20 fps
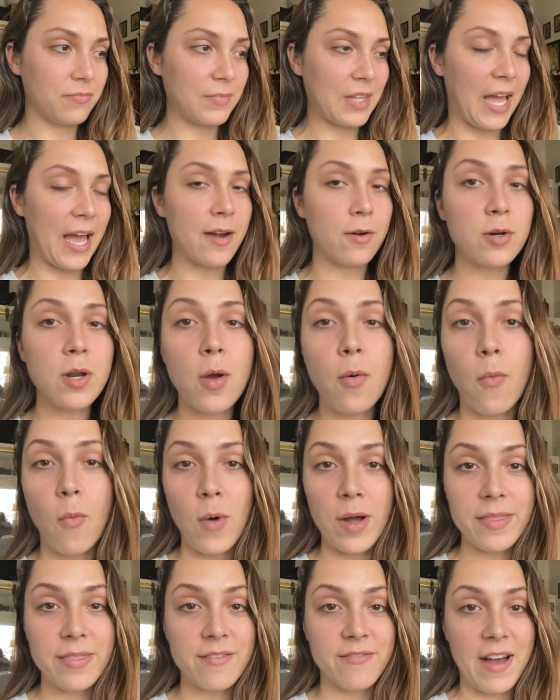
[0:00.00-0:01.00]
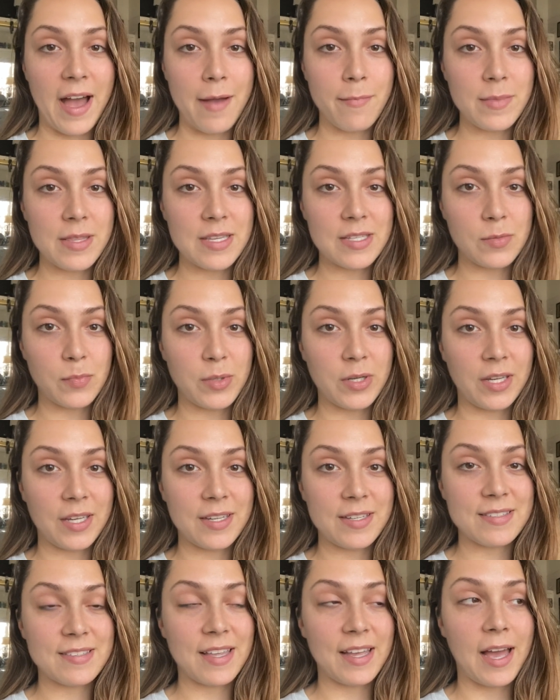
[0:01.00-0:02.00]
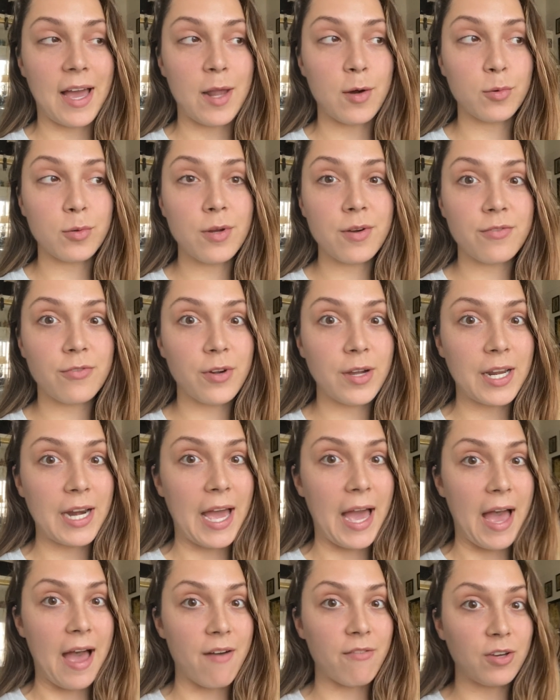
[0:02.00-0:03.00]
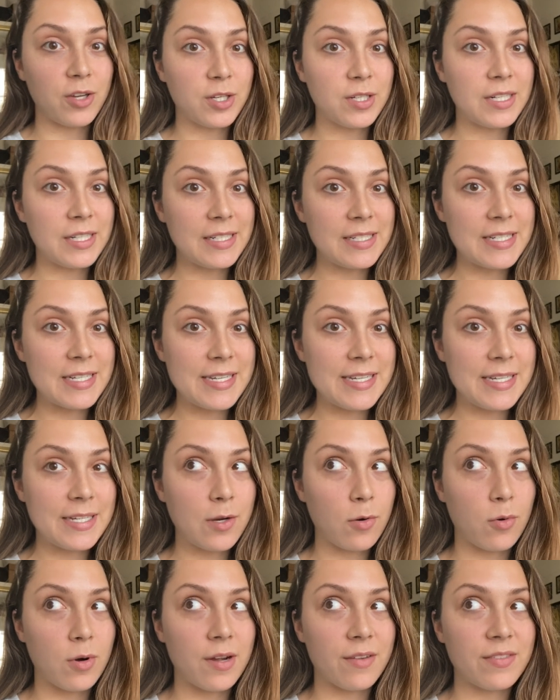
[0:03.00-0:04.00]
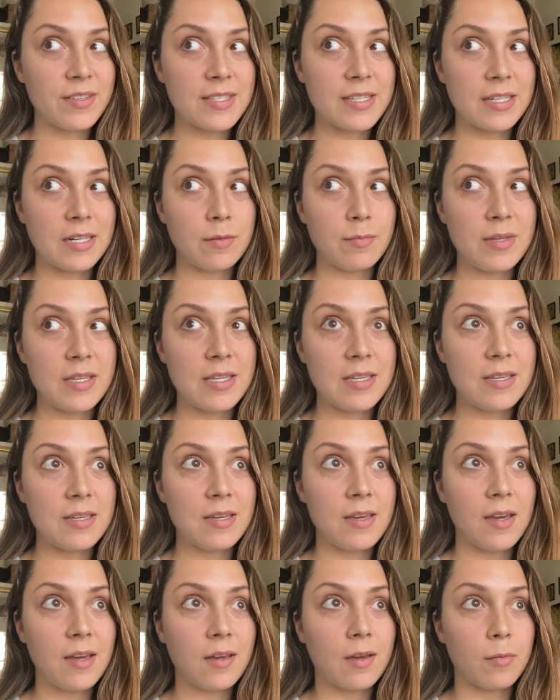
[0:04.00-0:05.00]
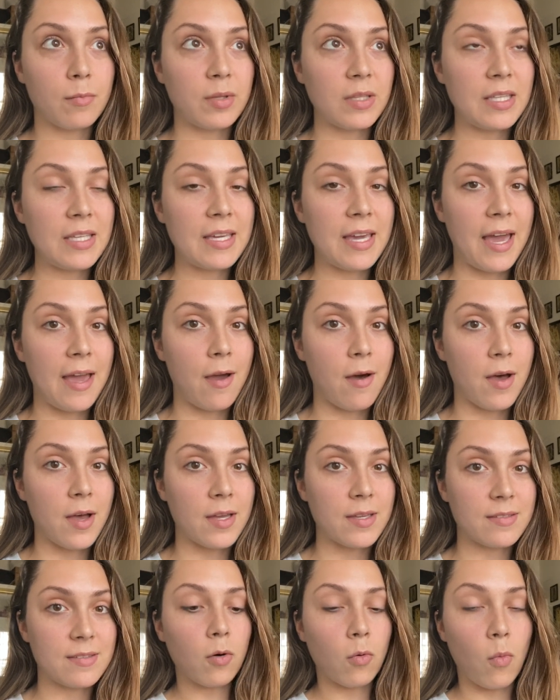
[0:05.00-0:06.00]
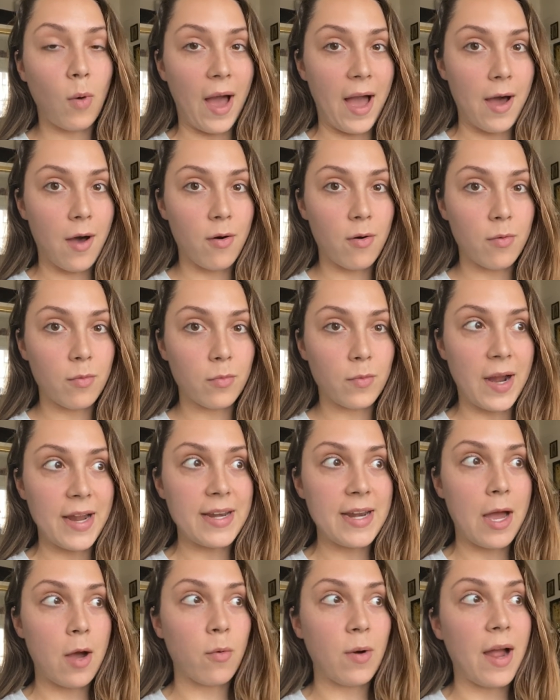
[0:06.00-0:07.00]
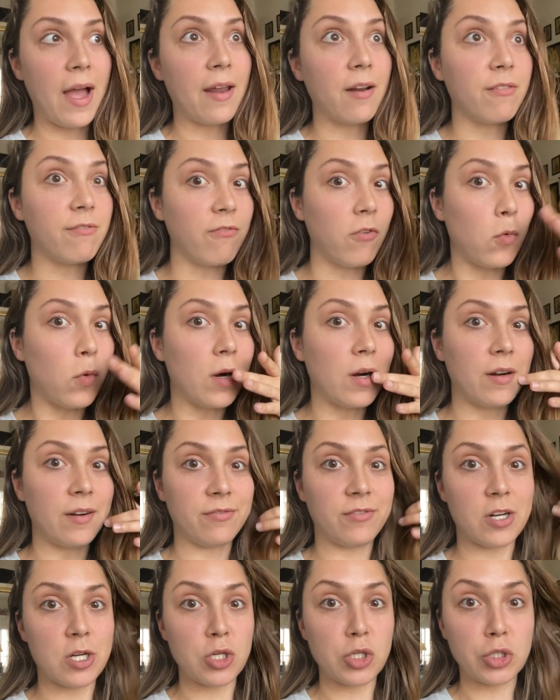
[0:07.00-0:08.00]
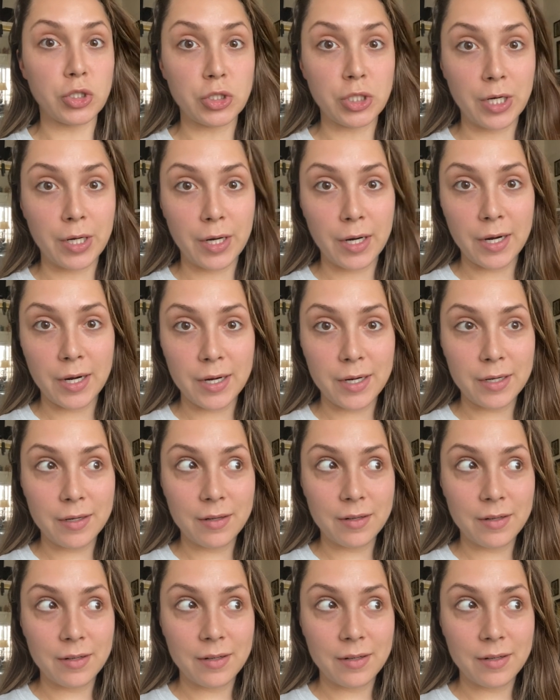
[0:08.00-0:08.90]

I don't know what the vibe of this book is. Like, I don't know if we're gonna have a good ending or if it's gonna be complete chaos. Wow. Right now, we're at a 4 for sure.